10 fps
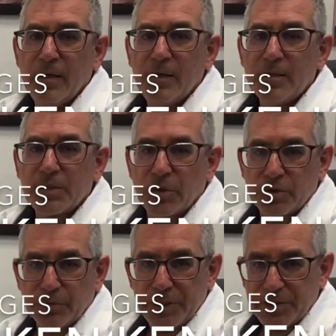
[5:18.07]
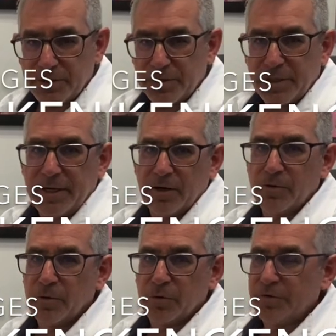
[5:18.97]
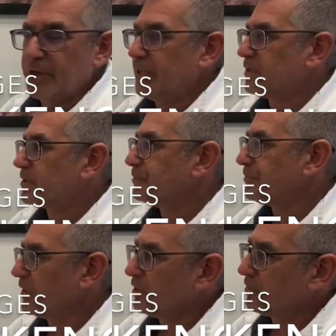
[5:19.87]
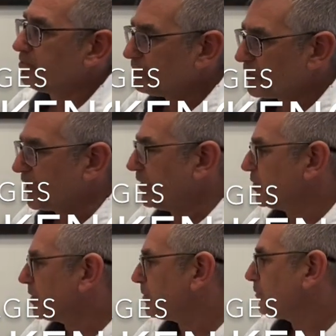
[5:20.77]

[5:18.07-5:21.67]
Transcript: So to return to the hair growth phase, or stages,